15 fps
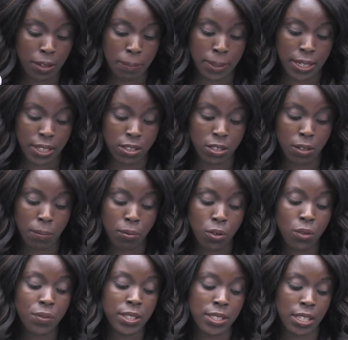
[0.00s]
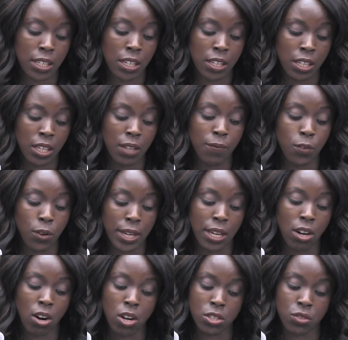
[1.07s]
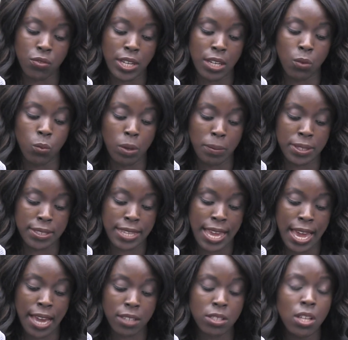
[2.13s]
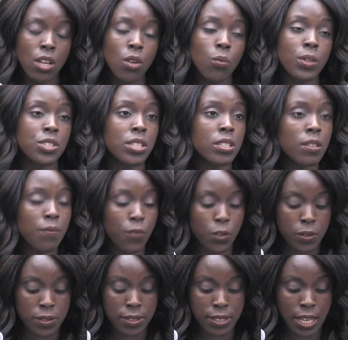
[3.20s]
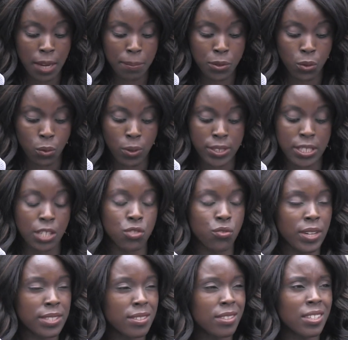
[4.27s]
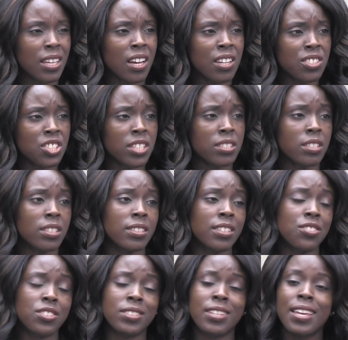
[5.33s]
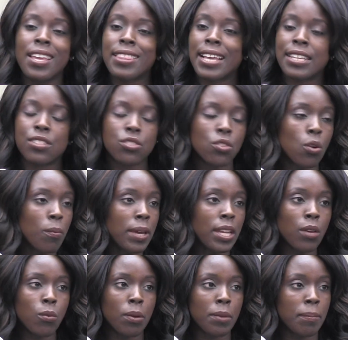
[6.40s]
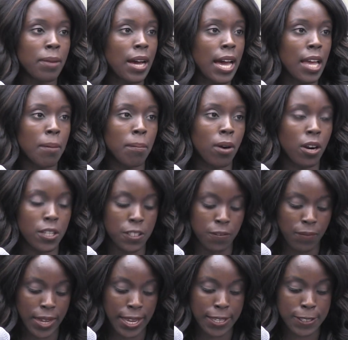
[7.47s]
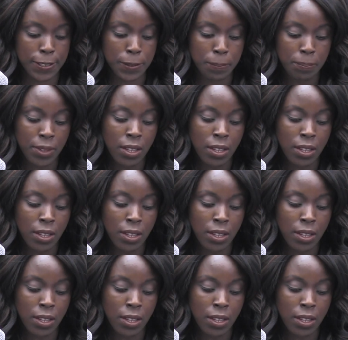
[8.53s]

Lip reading: Committee to approve the Dignity for Incarcerated Women's Act, which is a first step towards addressing the unjust conditions that so many women behind bars face.